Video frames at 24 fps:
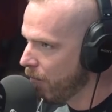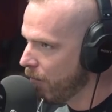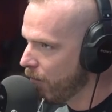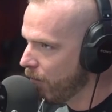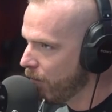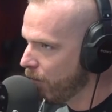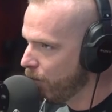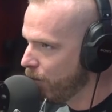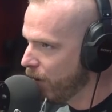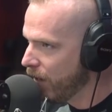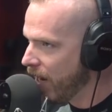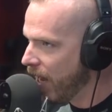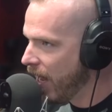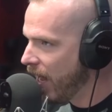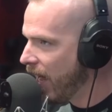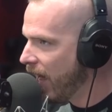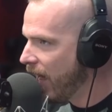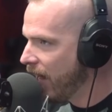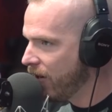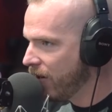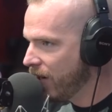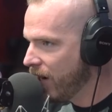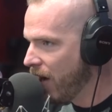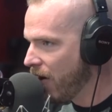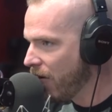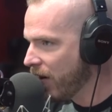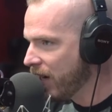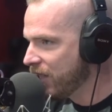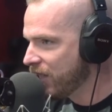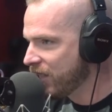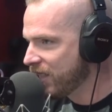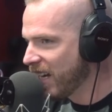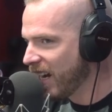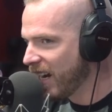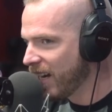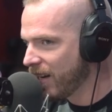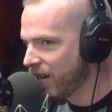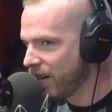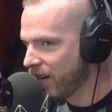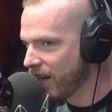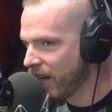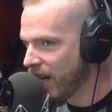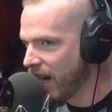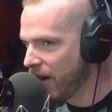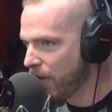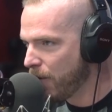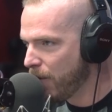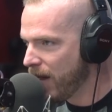But I don't know. It just kind
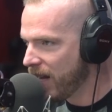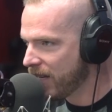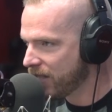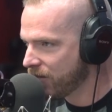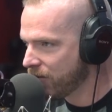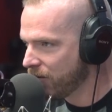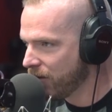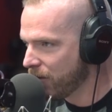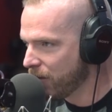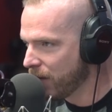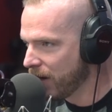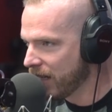of messed with me.